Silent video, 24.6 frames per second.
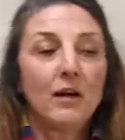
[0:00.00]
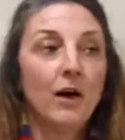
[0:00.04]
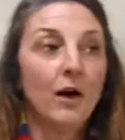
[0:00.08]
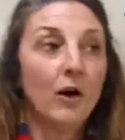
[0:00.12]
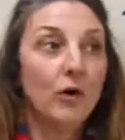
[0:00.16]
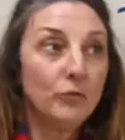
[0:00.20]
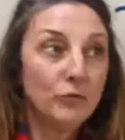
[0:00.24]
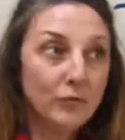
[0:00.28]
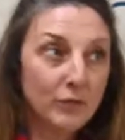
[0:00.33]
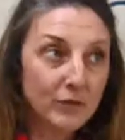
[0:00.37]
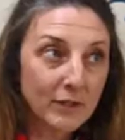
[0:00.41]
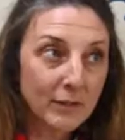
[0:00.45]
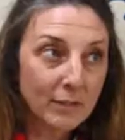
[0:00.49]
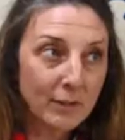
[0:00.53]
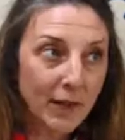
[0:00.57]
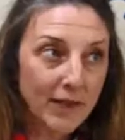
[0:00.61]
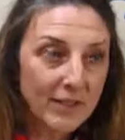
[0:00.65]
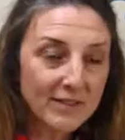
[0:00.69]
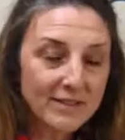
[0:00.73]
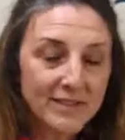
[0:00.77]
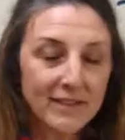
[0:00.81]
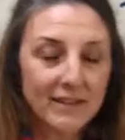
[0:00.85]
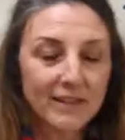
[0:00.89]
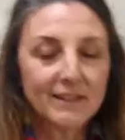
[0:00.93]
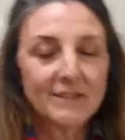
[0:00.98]
hopefully by
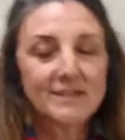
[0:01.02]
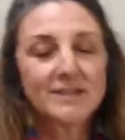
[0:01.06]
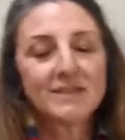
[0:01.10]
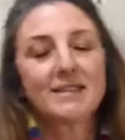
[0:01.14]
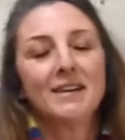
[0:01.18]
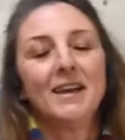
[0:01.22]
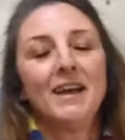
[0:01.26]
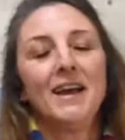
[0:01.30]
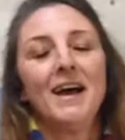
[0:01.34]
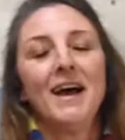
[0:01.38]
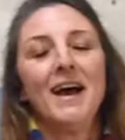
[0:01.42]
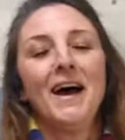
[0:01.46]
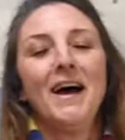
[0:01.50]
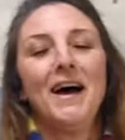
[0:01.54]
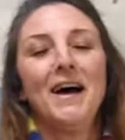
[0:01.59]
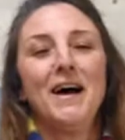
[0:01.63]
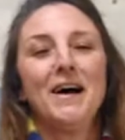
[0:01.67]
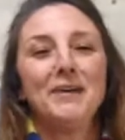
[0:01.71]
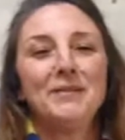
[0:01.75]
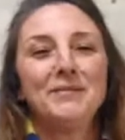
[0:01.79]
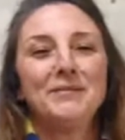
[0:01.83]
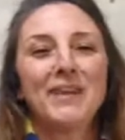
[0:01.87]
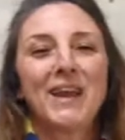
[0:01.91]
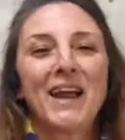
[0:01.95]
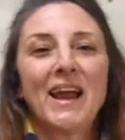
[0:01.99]
6,
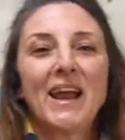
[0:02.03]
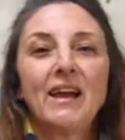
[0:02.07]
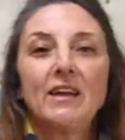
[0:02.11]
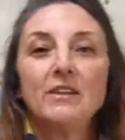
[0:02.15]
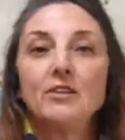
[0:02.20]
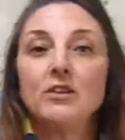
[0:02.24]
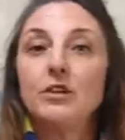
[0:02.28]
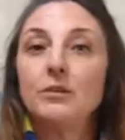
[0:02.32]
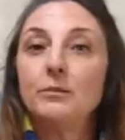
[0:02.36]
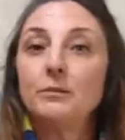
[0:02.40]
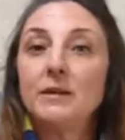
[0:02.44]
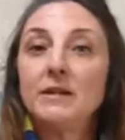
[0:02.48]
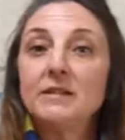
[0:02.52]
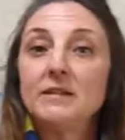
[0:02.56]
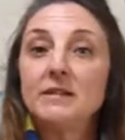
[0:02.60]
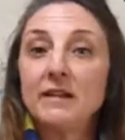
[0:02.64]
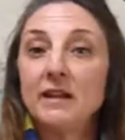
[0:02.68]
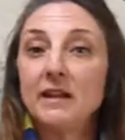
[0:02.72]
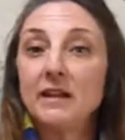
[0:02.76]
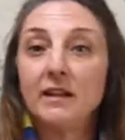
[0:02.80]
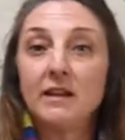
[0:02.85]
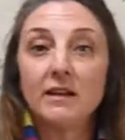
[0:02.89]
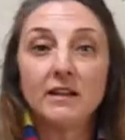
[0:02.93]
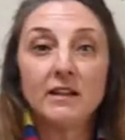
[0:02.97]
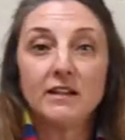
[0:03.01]
and you'd be
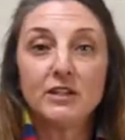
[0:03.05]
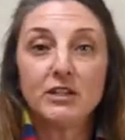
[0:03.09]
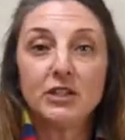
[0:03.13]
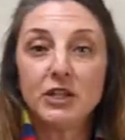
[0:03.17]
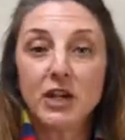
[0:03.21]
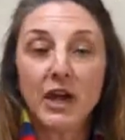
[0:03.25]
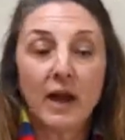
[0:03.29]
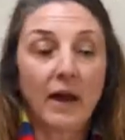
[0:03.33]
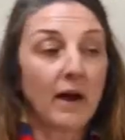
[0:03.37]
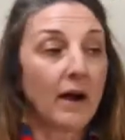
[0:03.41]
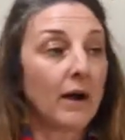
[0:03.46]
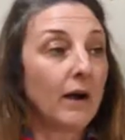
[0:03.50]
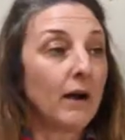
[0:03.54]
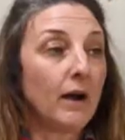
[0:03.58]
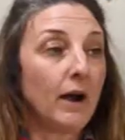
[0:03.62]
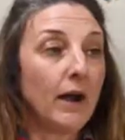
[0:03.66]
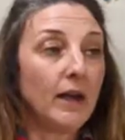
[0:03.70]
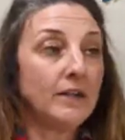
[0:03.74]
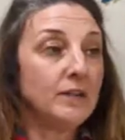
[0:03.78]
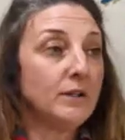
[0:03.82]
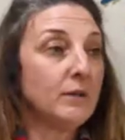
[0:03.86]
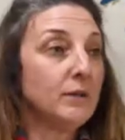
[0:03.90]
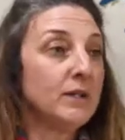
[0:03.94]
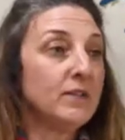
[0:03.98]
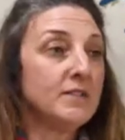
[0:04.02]
seated in a chair,
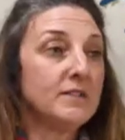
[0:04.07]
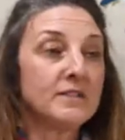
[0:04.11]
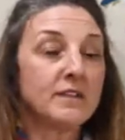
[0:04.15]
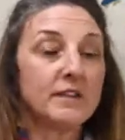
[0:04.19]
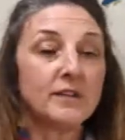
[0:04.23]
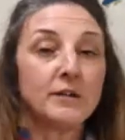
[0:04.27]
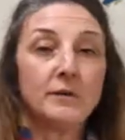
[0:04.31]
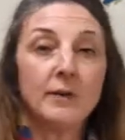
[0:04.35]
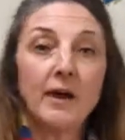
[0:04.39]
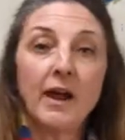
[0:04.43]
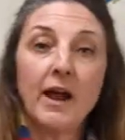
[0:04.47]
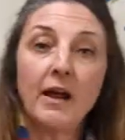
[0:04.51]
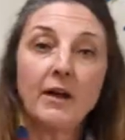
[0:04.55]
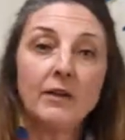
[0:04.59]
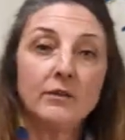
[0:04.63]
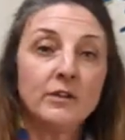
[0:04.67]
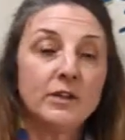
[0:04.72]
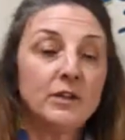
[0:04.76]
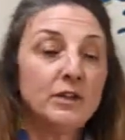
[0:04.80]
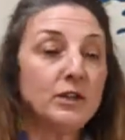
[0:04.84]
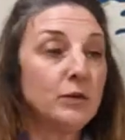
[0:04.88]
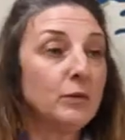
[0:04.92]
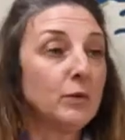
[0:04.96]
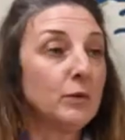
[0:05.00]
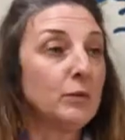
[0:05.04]
and you would sit around,
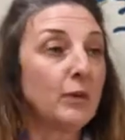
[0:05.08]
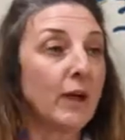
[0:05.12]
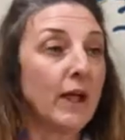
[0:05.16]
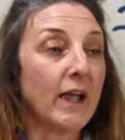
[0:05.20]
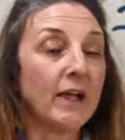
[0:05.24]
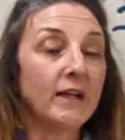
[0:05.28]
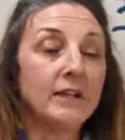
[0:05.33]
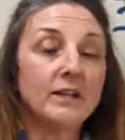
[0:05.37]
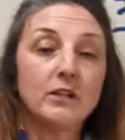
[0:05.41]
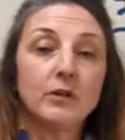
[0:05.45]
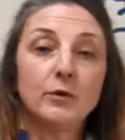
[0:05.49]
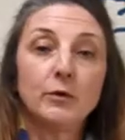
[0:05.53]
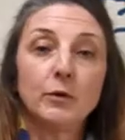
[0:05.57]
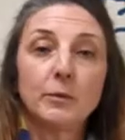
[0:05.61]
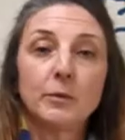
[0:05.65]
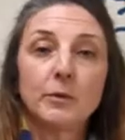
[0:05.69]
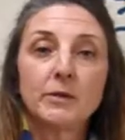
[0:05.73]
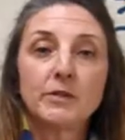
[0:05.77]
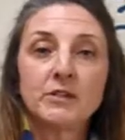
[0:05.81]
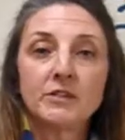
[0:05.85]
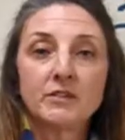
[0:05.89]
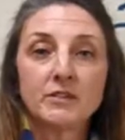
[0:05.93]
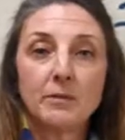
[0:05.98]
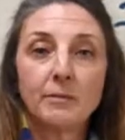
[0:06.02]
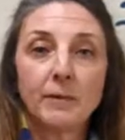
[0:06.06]
and you would wait, and you would
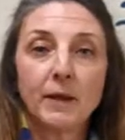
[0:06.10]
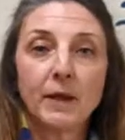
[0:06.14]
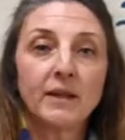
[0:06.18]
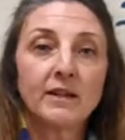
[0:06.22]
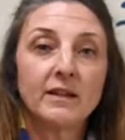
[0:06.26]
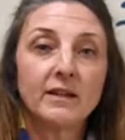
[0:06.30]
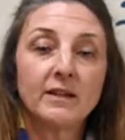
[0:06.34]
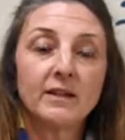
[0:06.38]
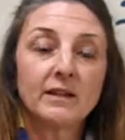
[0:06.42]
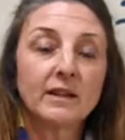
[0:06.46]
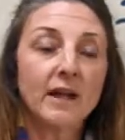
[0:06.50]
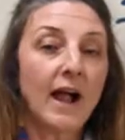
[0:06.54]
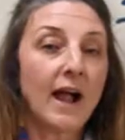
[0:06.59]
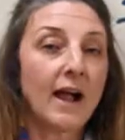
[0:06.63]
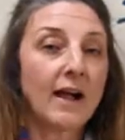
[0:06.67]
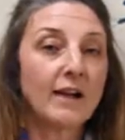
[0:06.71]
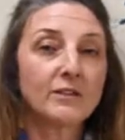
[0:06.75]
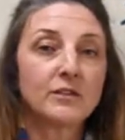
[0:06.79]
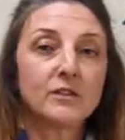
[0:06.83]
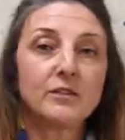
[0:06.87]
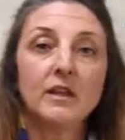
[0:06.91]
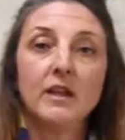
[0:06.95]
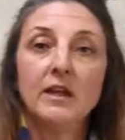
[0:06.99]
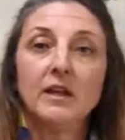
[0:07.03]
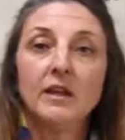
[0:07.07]
participate in
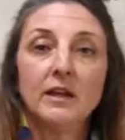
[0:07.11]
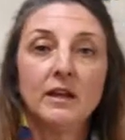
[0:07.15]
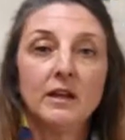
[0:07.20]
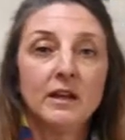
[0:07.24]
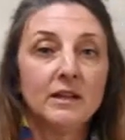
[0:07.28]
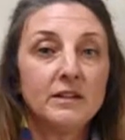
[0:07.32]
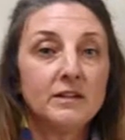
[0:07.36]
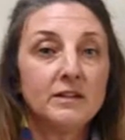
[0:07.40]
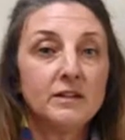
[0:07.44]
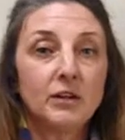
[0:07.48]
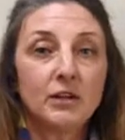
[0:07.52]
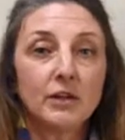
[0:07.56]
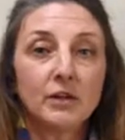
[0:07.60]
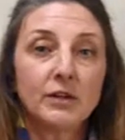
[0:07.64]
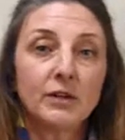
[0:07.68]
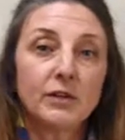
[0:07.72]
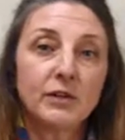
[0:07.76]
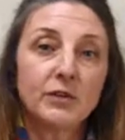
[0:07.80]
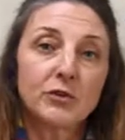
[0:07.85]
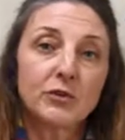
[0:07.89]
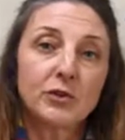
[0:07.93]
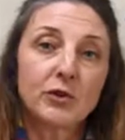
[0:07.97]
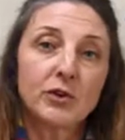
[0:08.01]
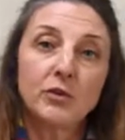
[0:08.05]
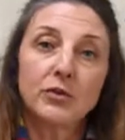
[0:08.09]
class until you're
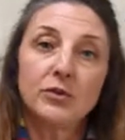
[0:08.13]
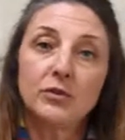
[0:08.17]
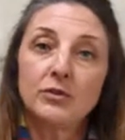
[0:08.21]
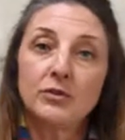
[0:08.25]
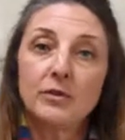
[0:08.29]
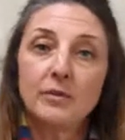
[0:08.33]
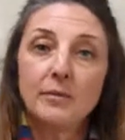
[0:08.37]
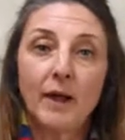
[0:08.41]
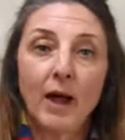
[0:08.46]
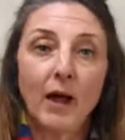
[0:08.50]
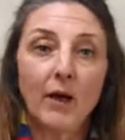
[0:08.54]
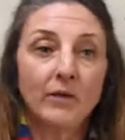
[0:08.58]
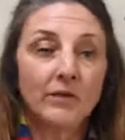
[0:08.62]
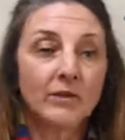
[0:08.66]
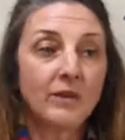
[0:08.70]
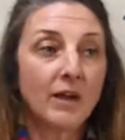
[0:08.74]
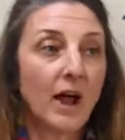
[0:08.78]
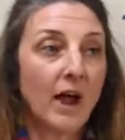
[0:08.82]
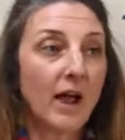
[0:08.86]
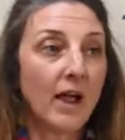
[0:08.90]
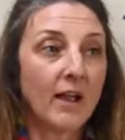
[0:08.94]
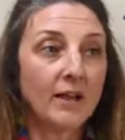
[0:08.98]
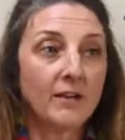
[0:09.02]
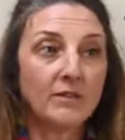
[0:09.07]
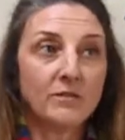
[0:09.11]
excused about
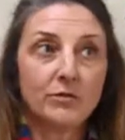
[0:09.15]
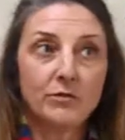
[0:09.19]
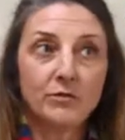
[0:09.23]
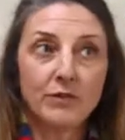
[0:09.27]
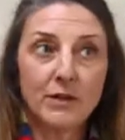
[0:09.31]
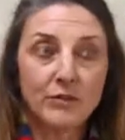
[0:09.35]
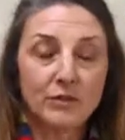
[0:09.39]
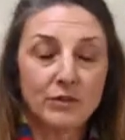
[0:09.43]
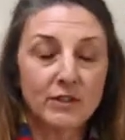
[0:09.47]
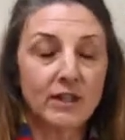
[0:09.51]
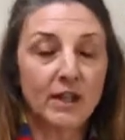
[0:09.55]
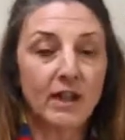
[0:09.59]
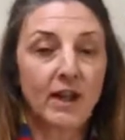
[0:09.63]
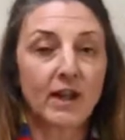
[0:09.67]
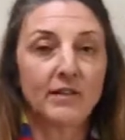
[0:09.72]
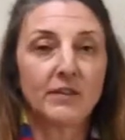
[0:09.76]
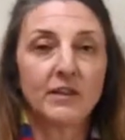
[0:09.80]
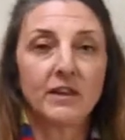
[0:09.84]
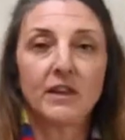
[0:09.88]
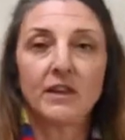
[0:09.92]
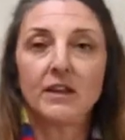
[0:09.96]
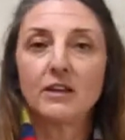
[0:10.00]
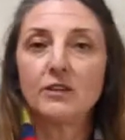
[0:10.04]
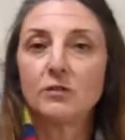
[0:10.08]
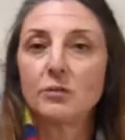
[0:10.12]
9:50, I
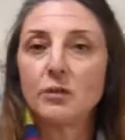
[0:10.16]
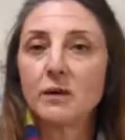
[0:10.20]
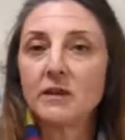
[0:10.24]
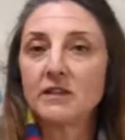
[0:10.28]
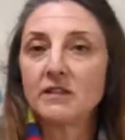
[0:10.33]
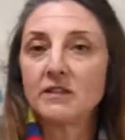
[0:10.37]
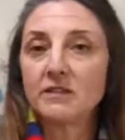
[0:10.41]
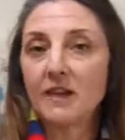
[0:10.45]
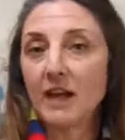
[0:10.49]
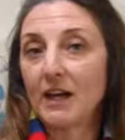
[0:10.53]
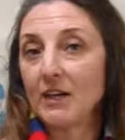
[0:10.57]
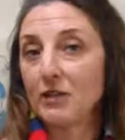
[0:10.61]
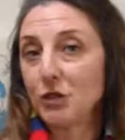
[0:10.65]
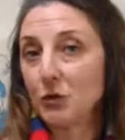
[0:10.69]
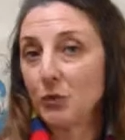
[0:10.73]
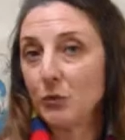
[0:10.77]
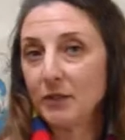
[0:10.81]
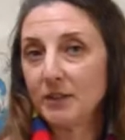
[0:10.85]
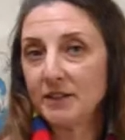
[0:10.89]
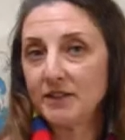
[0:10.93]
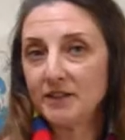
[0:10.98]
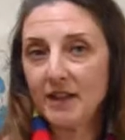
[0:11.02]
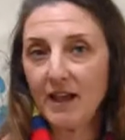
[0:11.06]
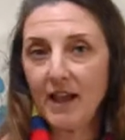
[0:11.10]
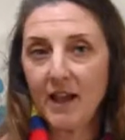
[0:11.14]
think is what the schedule
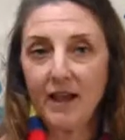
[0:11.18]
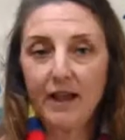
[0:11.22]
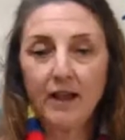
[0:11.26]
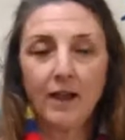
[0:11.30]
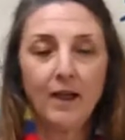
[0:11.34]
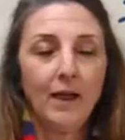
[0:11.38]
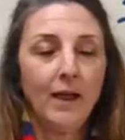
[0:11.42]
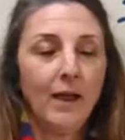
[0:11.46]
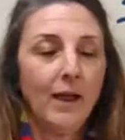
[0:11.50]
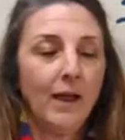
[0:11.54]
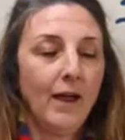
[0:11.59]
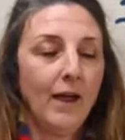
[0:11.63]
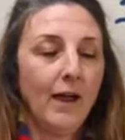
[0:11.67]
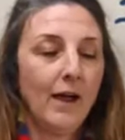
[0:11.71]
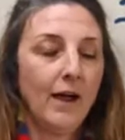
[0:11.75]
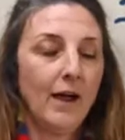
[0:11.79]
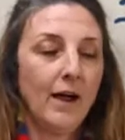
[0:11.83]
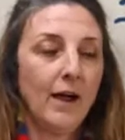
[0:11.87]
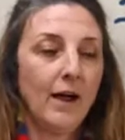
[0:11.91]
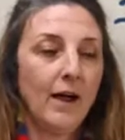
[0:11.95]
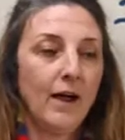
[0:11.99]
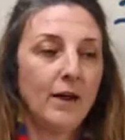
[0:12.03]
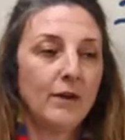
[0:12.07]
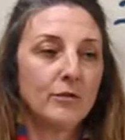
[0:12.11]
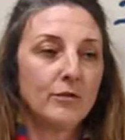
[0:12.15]
would say,
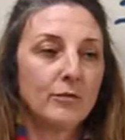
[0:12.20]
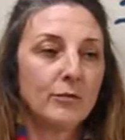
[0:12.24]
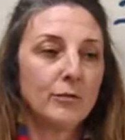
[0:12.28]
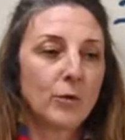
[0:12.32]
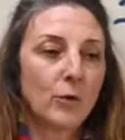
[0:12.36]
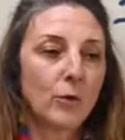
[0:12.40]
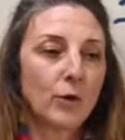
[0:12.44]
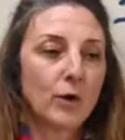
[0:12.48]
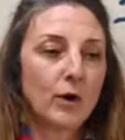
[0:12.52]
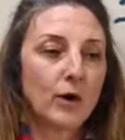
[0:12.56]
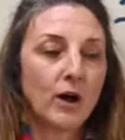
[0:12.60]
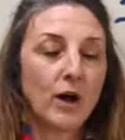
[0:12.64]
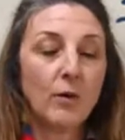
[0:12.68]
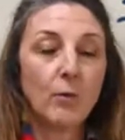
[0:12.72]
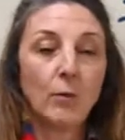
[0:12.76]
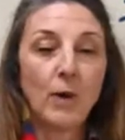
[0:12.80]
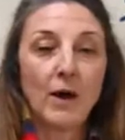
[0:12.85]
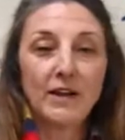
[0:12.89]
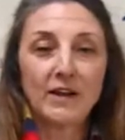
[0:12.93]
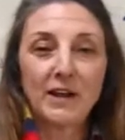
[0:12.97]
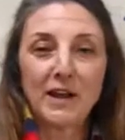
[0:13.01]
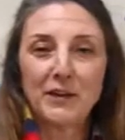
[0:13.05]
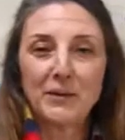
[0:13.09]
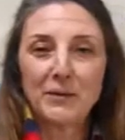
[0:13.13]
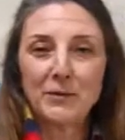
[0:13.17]
for a
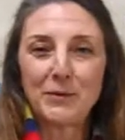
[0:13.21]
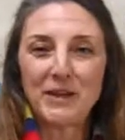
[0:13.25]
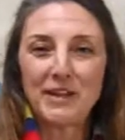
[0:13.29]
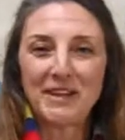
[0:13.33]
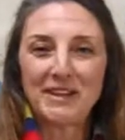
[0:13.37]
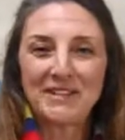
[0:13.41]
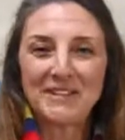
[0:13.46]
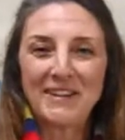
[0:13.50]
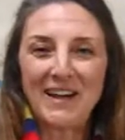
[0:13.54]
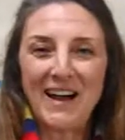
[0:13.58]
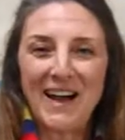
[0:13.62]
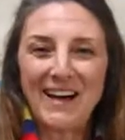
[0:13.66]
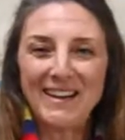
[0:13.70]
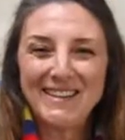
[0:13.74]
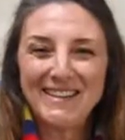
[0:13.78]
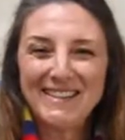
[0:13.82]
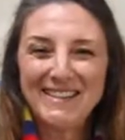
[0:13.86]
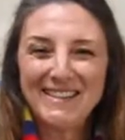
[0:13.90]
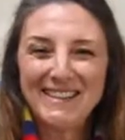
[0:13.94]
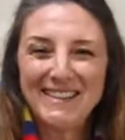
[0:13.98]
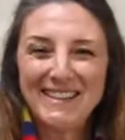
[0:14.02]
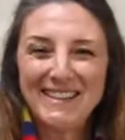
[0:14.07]
one-night-a-week class.